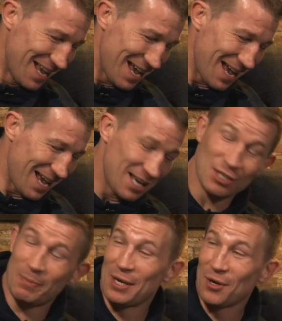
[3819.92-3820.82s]
Uh, he
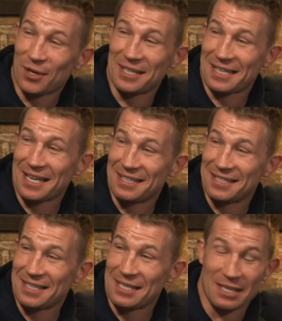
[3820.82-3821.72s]
should be lucky to get in
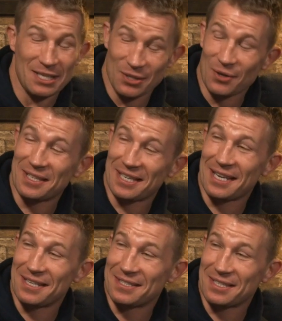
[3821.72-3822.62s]
this. He, he's lucky to
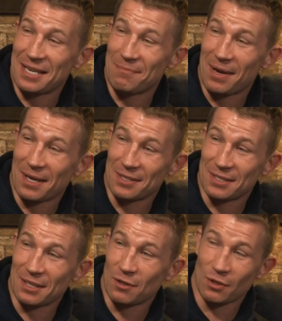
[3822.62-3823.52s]
get in this team, man, because
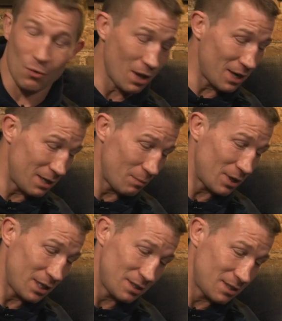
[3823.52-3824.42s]
of the, the quality. But
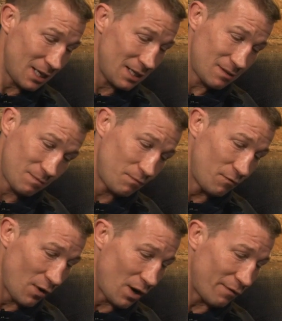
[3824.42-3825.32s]
he's he's
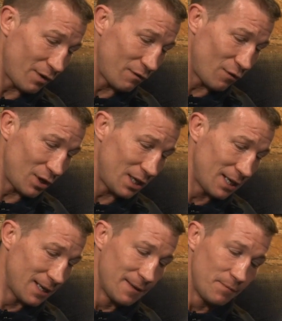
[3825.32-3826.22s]
very very funny.
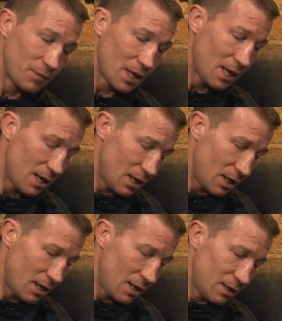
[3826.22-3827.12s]
Yeah.
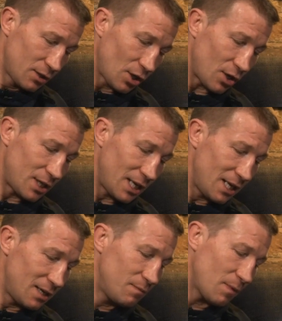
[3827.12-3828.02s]

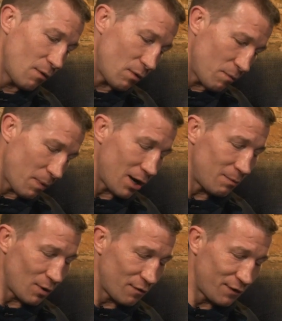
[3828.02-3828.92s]
Thirteen. I went with Barry
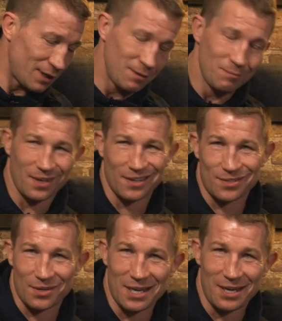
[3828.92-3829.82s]
Murphy because
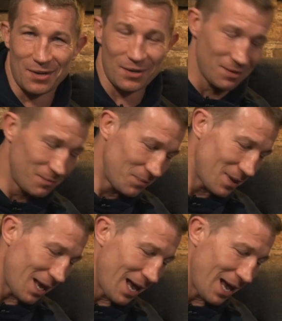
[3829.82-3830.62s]
you're here. Yeah.